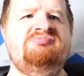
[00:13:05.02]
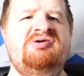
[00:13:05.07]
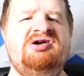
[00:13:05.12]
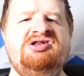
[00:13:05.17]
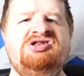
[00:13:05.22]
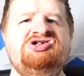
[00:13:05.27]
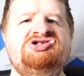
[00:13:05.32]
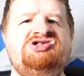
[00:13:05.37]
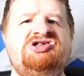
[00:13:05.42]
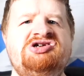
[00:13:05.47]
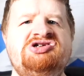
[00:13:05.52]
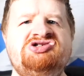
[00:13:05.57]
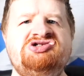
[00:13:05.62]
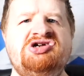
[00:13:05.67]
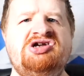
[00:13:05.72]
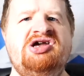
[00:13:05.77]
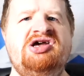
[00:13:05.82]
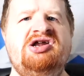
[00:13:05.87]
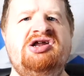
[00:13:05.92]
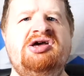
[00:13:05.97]
main
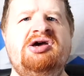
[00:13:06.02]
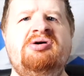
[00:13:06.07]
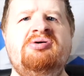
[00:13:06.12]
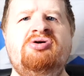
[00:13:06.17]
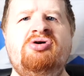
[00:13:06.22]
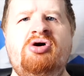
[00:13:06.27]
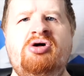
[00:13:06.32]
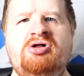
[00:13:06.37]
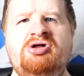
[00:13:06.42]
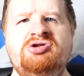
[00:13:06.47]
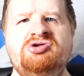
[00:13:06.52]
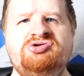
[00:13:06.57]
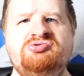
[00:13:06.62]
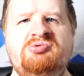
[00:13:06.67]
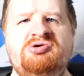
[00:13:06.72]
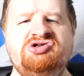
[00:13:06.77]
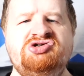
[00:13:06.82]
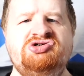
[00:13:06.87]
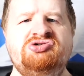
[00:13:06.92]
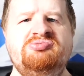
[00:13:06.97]
staging area, call it
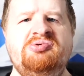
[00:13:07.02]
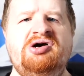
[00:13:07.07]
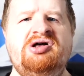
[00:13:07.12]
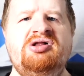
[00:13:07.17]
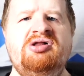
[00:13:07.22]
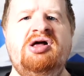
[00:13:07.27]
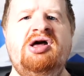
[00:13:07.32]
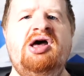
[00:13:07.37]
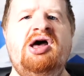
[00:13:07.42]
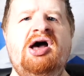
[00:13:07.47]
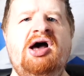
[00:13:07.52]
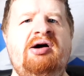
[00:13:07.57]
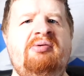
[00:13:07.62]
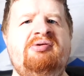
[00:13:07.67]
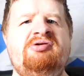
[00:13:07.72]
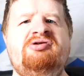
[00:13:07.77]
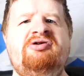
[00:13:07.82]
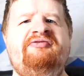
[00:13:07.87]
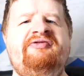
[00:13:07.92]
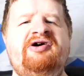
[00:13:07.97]
what you will. I
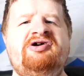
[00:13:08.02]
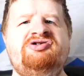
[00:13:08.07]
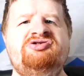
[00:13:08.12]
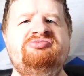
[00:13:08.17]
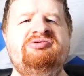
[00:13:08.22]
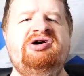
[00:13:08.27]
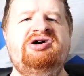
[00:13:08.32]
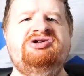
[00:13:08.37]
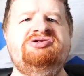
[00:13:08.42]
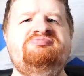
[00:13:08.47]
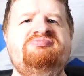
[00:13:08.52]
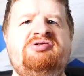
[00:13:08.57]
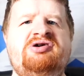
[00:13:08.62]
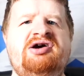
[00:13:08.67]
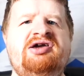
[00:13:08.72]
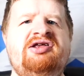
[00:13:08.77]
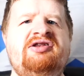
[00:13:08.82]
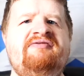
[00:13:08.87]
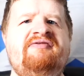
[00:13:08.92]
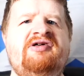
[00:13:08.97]
will refer to it as
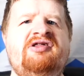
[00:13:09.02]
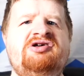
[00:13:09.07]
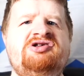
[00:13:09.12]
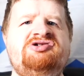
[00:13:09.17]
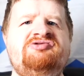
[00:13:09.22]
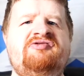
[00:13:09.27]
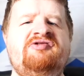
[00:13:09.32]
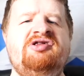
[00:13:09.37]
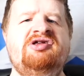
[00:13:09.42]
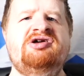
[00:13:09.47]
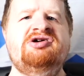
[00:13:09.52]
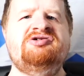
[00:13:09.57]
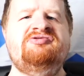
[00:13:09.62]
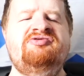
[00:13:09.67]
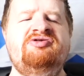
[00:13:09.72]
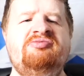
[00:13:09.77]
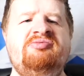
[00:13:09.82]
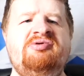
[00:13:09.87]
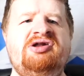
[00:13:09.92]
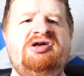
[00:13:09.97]
Pride Village for the next
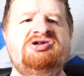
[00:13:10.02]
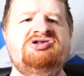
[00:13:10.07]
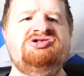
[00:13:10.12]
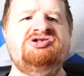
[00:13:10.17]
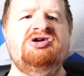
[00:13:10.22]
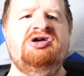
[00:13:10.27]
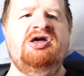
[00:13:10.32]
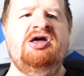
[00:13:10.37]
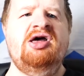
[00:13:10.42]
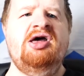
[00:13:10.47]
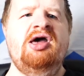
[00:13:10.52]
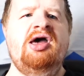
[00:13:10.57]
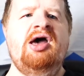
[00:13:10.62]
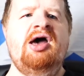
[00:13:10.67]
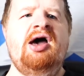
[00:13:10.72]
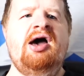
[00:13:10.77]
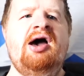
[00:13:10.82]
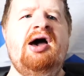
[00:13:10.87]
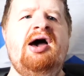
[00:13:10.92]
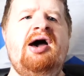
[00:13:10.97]
few minutes.
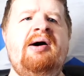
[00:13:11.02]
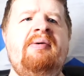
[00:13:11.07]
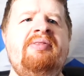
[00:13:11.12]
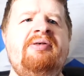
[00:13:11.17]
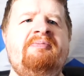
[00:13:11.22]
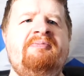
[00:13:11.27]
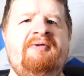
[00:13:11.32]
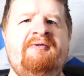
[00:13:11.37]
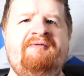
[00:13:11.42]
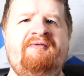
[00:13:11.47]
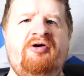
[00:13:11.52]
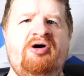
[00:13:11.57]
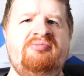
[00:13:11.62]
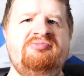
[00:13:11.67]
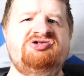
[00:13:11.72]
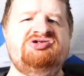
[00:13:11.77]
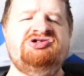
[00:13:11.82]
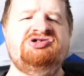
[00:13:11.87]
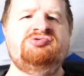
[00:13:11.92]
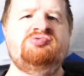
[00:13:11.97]
Uh, the
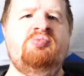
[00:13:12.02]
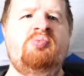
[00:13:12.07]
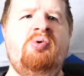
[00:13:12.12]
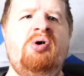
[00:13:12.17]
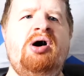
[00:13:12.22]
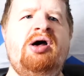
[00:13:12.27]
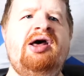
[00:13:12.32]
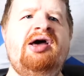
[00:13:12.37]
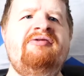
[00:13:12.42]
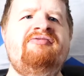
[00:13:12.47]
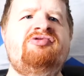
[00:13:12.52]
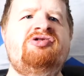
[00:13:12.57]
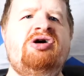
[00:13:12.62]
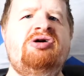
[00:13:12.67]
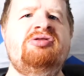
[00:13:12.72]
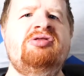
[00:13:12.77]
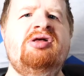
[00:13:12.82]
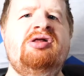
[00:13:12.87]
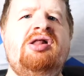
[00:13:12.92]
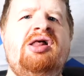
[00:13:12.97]
performances. What I've
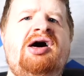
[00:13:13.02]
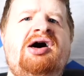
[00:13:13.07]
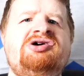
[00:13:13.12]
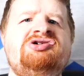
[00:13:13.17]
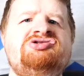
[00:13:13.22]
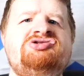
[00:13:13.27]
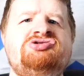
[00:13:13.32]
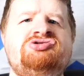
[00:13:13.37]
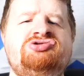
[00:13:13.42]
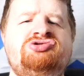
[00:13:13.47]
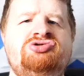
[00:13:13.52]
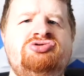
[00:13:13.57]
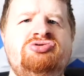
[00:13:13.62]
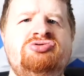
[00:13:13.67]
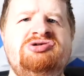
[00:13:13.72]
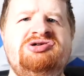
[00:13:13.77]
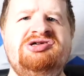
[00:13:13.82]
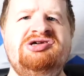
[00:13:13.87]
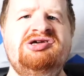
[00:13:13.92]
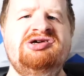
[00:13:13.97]
done the last two
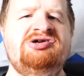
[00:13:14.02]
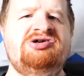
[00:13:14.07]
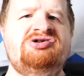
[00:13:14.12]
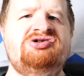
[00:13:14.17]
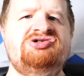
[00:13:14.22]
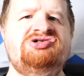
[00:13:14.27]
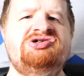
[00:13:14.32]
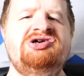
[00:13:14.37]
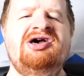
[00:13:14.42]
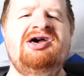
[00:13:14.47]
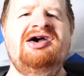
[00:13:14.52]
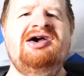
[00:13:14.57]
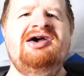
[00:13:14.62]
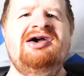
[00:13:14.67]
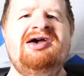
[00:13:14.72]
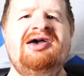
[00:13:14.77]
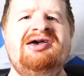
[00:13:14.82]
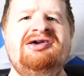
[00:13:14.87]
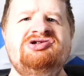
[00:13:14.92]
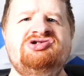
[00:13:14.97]
years
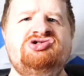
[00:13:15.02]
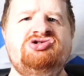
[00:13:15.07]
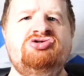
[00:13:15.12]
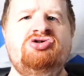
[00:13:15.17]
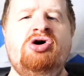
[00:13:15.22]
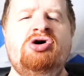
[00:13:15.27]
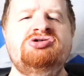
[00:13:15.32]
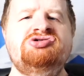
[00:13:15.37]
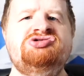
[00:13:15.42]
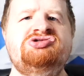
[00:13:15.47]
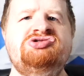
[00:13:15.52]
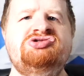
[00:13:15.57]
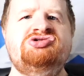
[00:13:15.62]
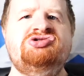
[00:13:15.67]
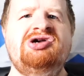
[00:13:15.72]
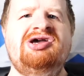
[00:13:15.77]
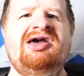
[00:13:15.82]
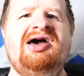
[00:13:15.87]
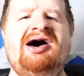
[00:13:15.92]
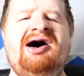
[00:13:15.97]
is to
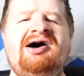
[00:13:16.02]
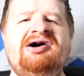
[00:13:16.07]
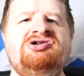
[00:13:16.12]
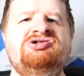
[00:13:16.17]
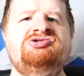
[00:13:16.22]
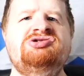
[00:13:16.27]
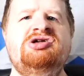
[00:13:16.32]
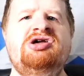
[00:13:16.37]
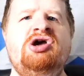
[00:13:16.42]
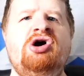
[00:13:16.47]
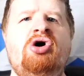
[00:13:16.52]
concentrate actually